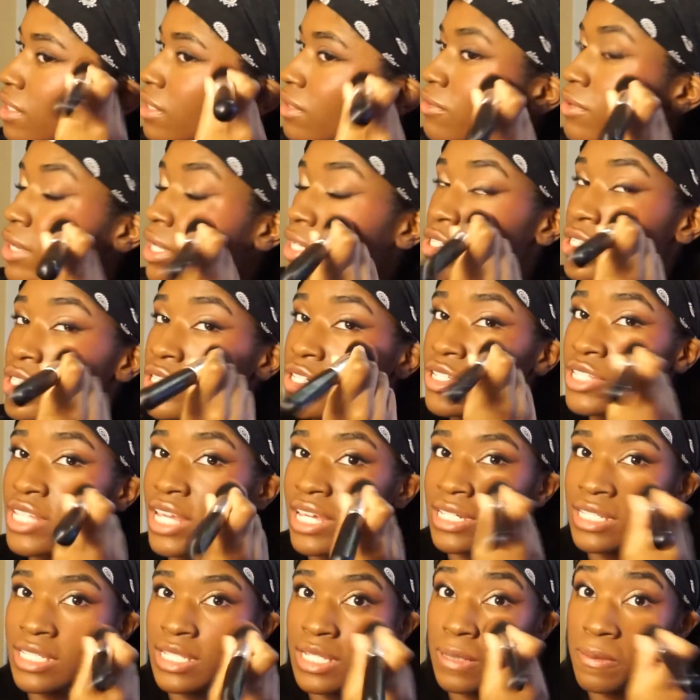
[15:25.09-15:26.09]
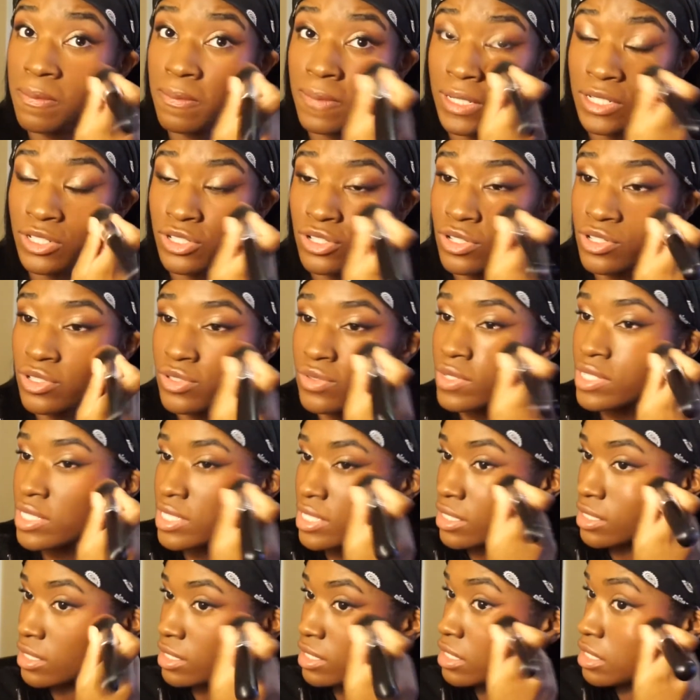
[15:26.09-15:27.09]
We actually just had team pictures
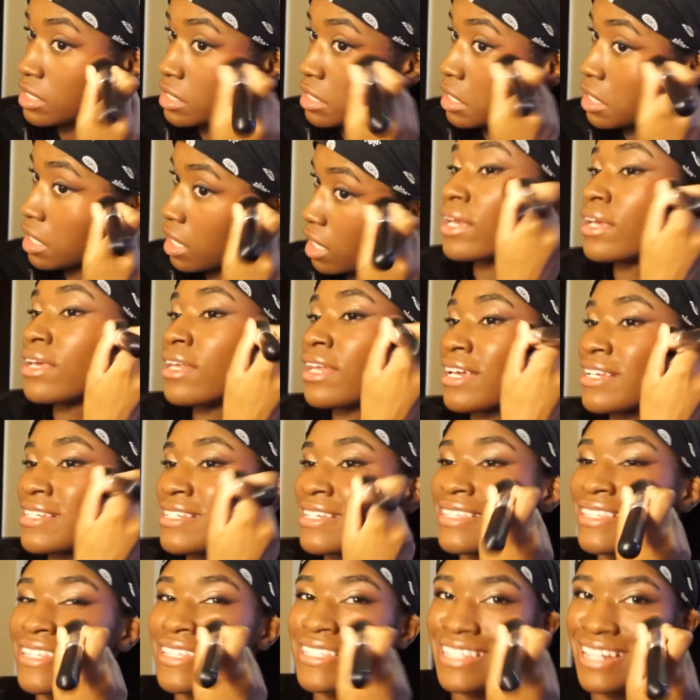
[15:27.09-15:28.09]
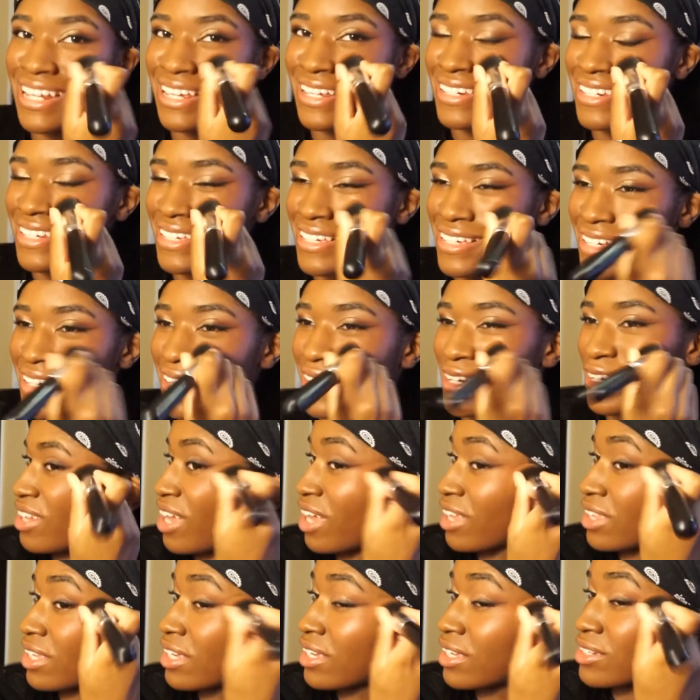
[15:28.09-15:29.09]
recently and I did this technique and I
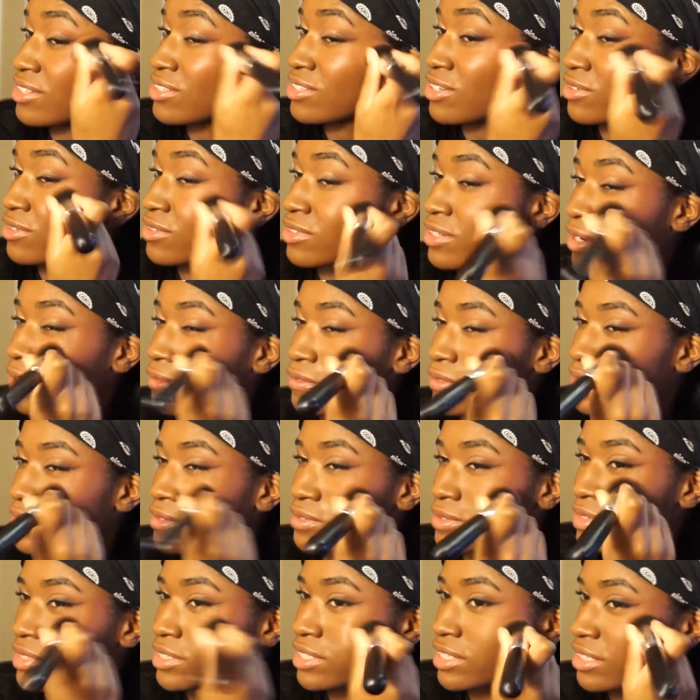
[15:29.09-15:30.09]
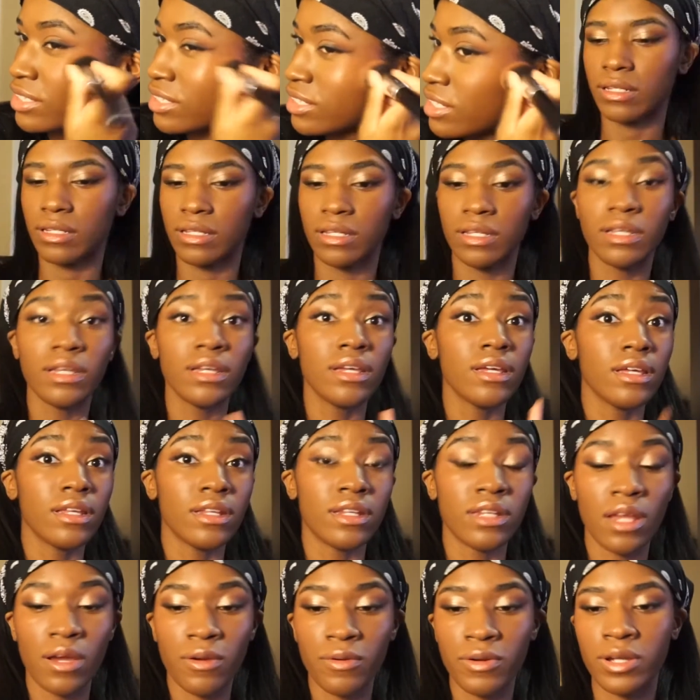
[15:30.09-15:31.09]
think it turned out really, really good.
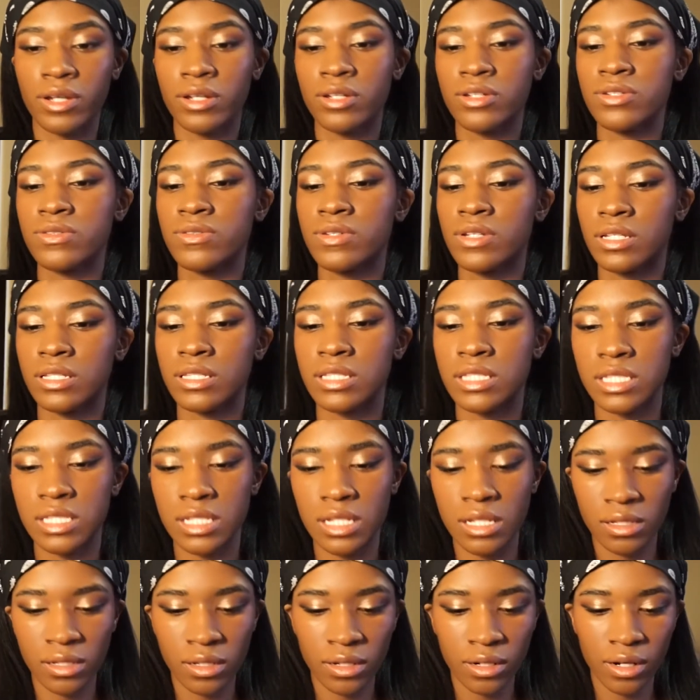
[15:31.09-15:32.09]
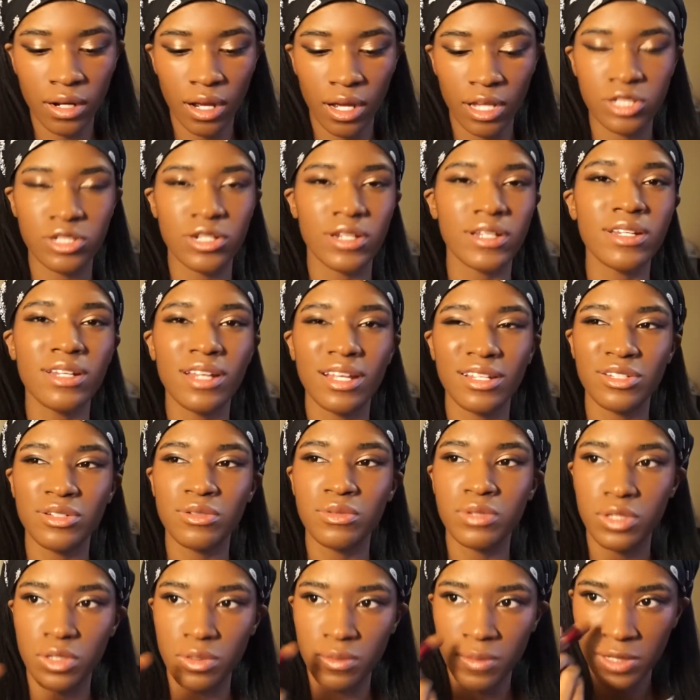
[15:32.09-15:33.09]
Now we're gonna do concealer. I try to not do
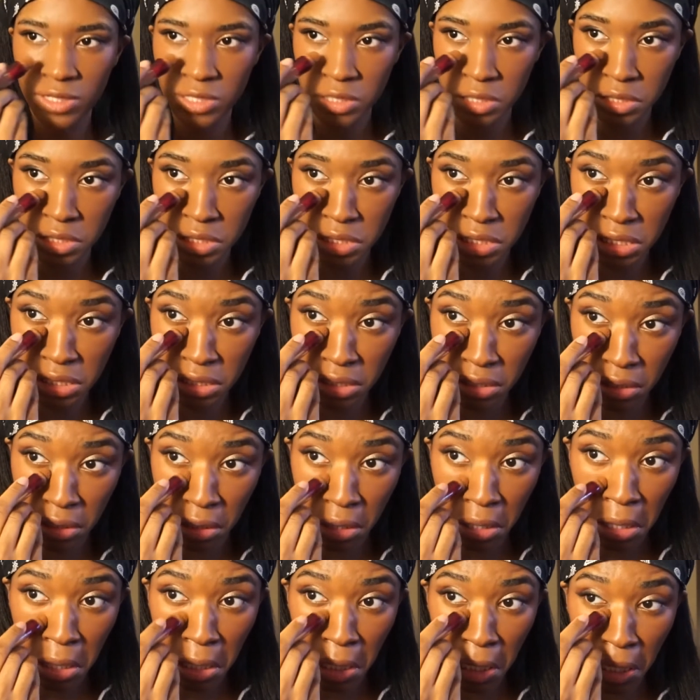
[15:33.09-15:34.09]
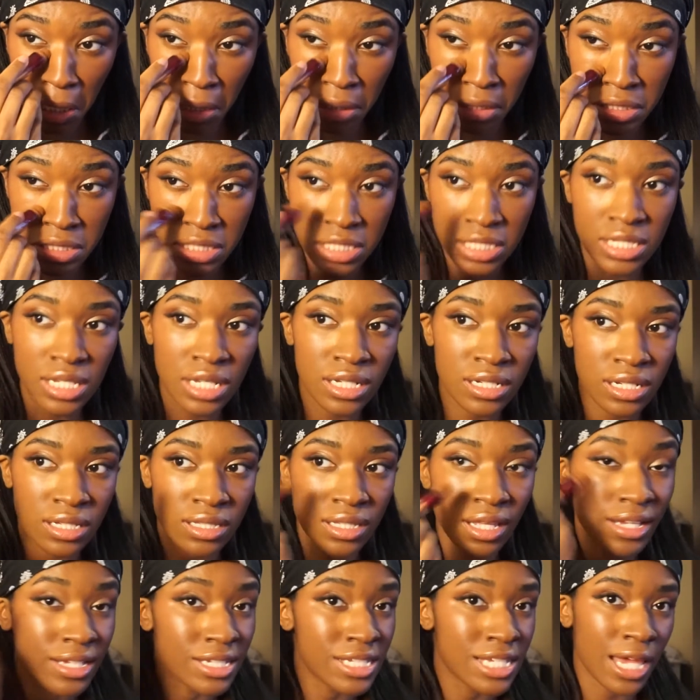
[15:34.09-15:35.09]
too much concealer, and then since I did
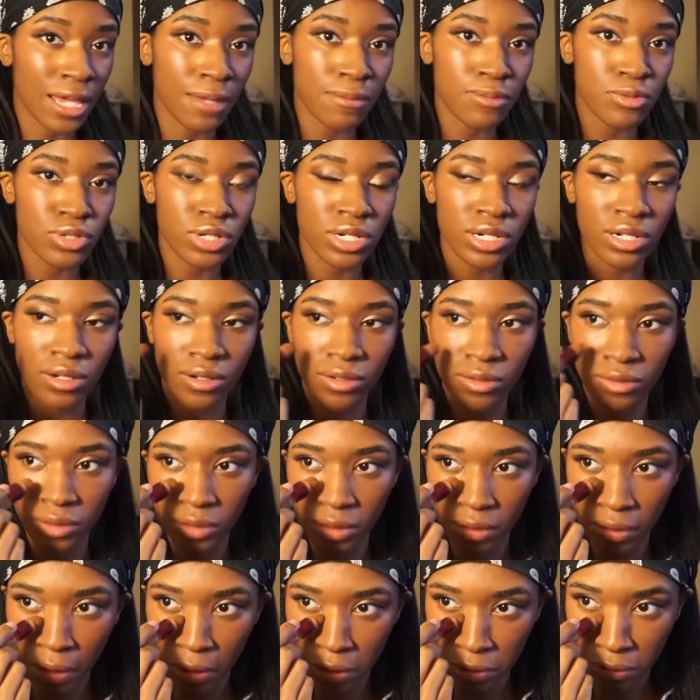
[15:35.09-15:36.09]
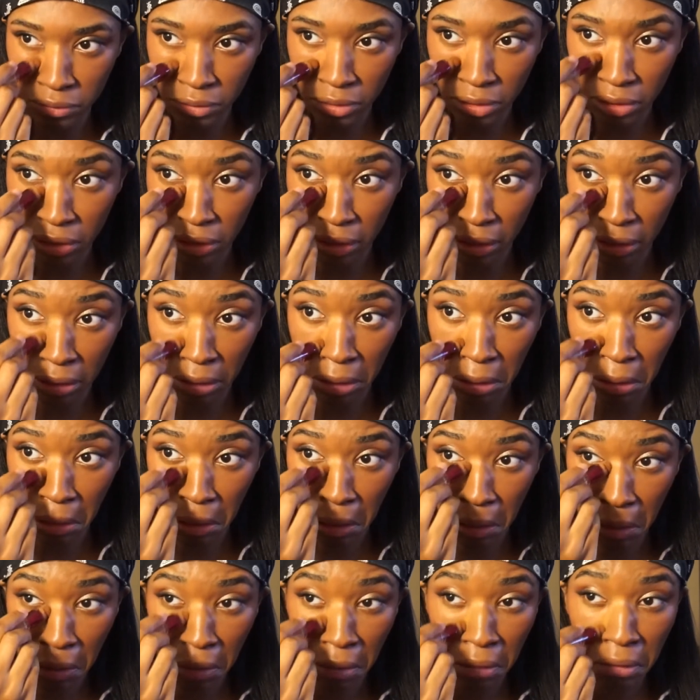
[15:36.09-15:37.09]
that tape trick earlier, I don't need to like
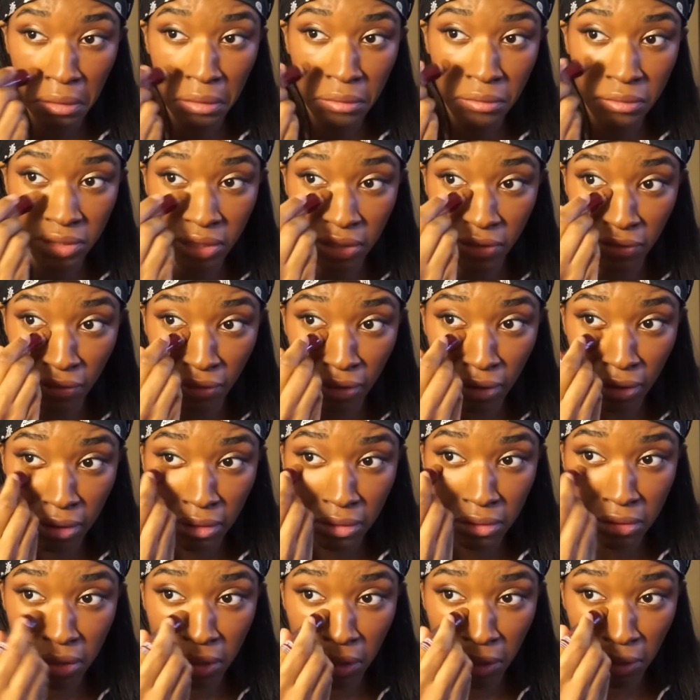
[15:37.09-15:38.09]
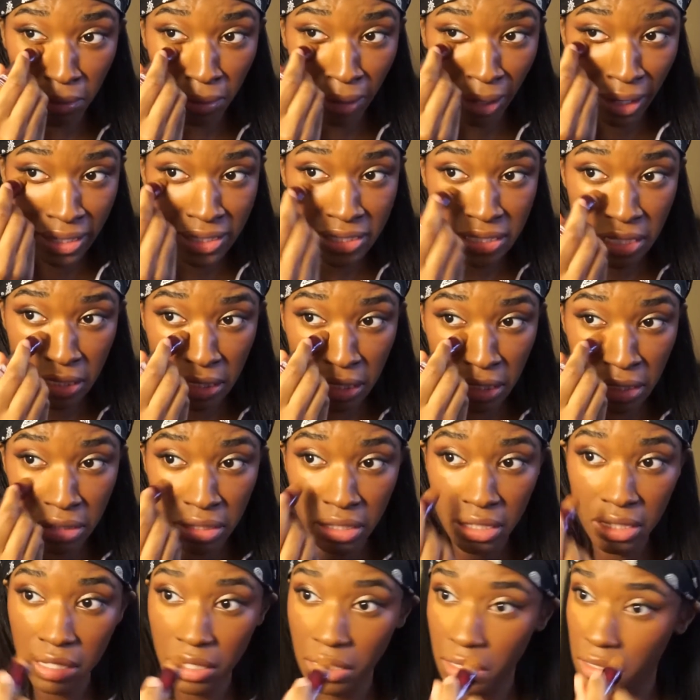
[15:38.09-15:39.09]
really correct
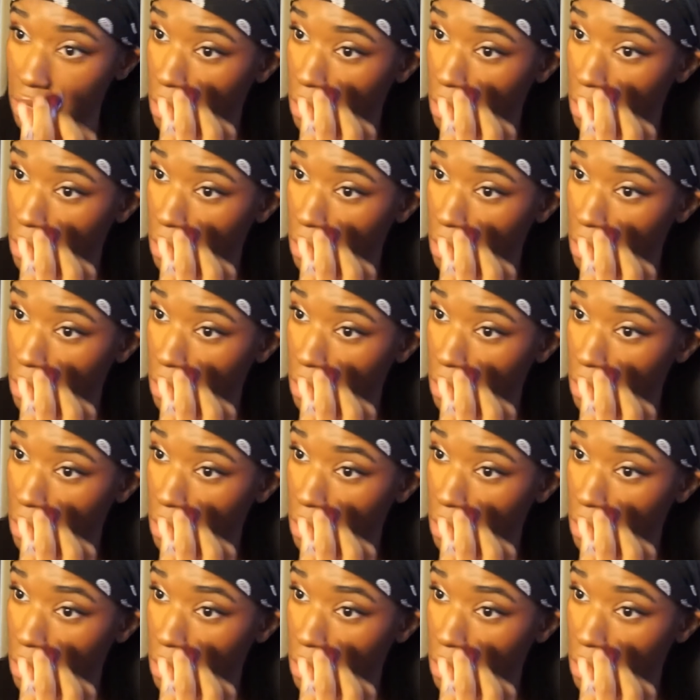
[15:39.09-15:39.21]
anything.